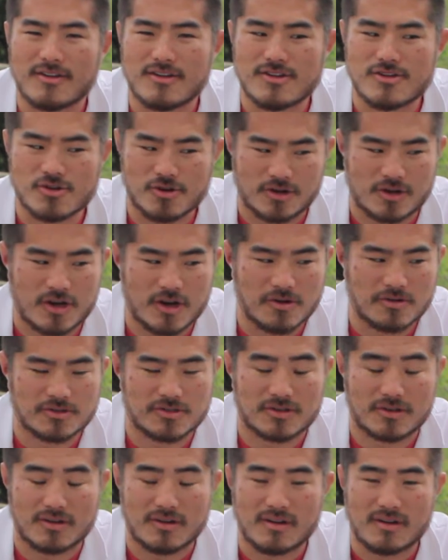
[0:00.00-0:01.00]
your
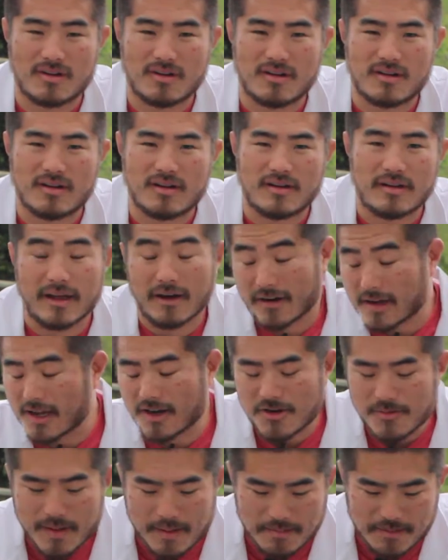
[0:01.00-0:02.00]
coaster. Now
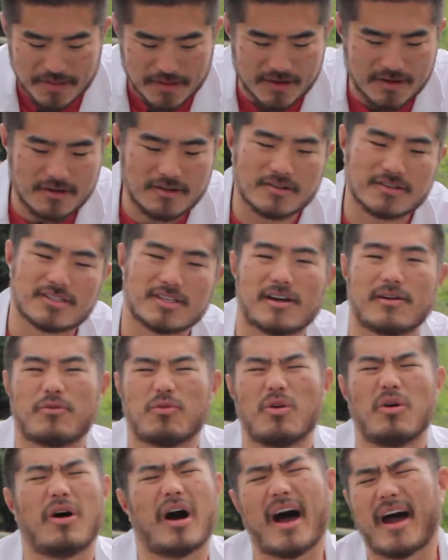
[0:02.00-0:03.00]
again, you may be thinking to yourself,
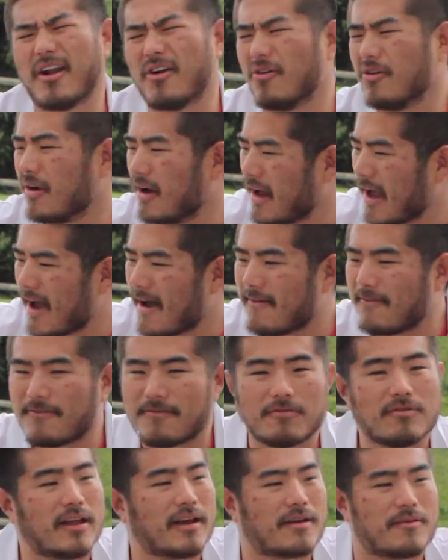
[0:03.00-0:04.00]
well, I don't
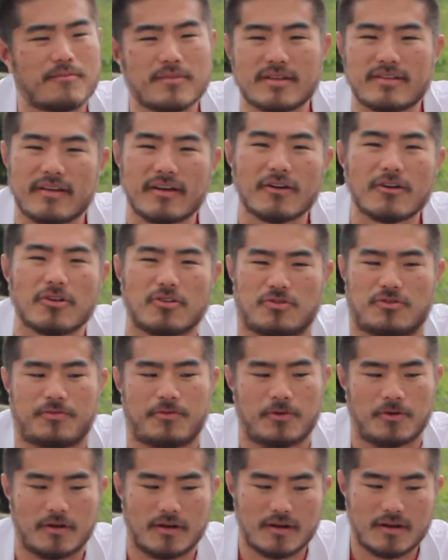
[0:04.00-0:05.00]
have materials
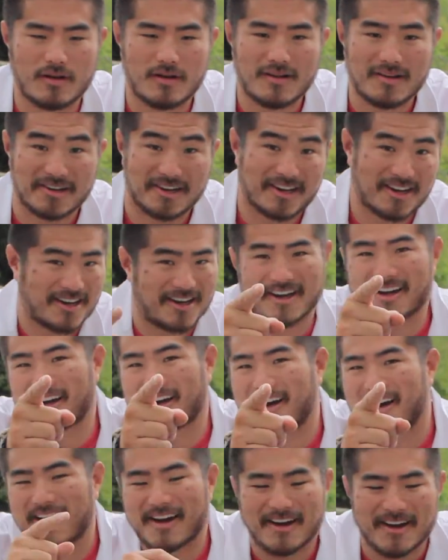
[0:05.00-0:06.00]
for it.
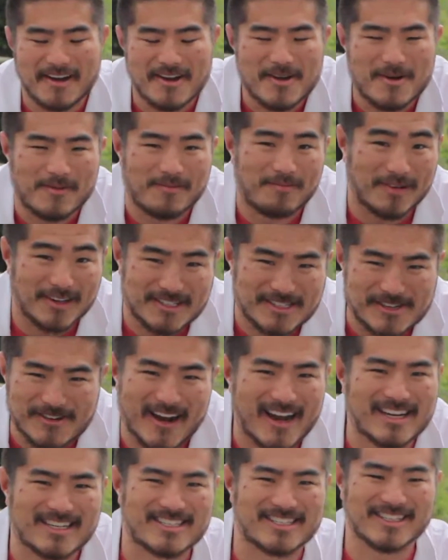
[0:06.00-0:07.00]
Aha, but you
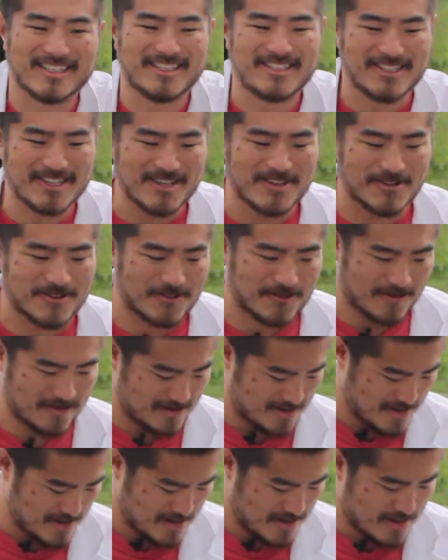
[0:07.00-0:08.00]
actually do,
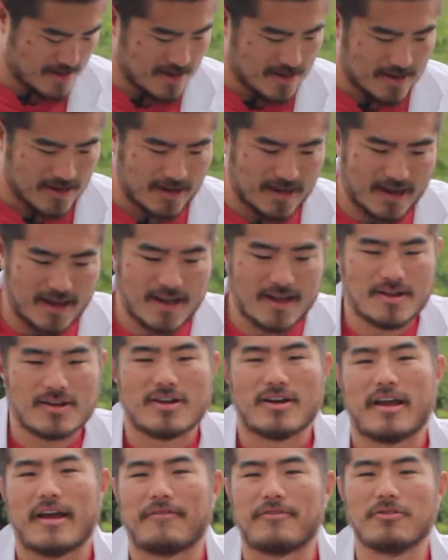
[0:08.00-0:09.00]
okay?
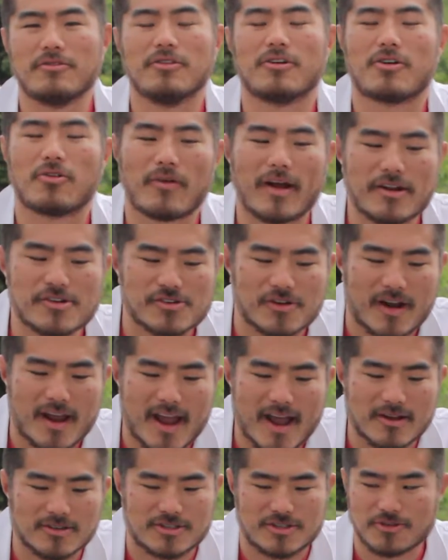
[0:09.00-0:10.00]
If you look around your
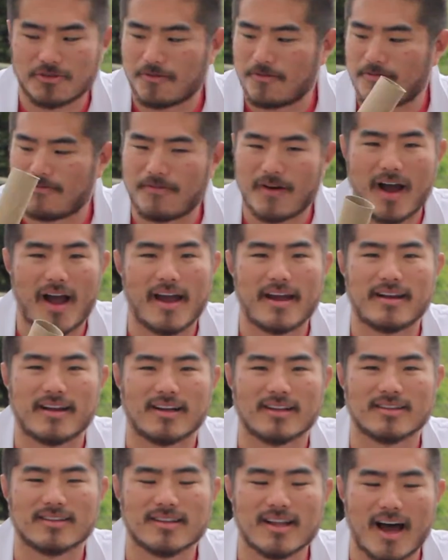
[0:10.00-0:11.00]
house, you'll find
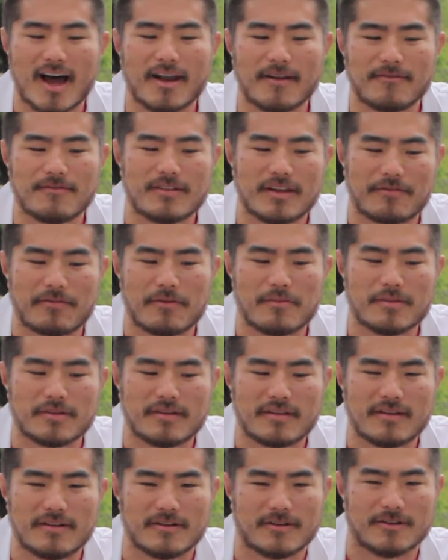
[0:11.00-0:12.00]
a lot of different
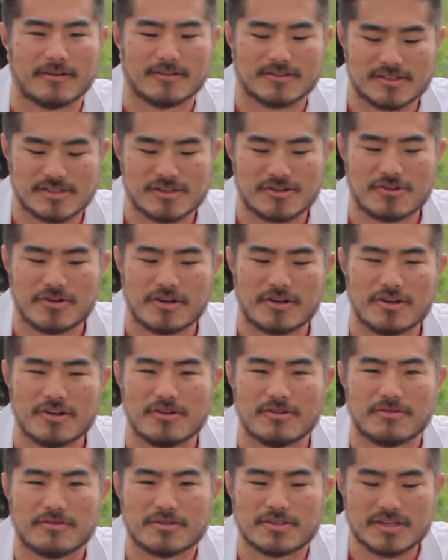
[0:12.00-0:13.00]
materials you can
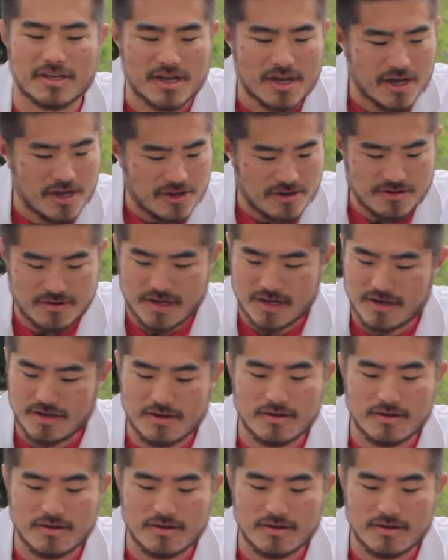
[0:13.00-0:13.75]
use. You can